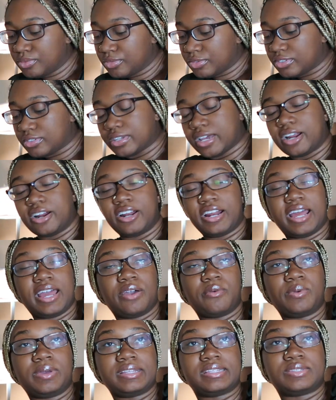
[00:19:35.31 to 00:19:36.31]
Saturday,
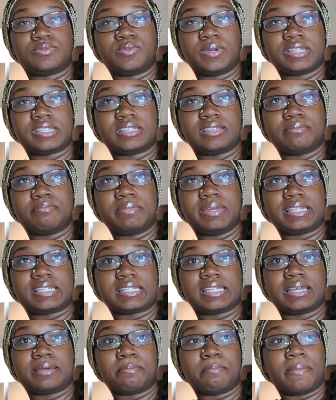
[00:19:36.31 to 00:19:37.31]
we went to
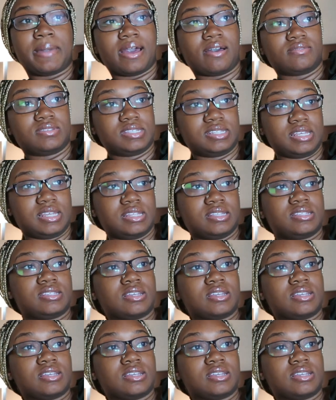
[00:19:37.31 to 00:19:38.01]
Mystic Mountain.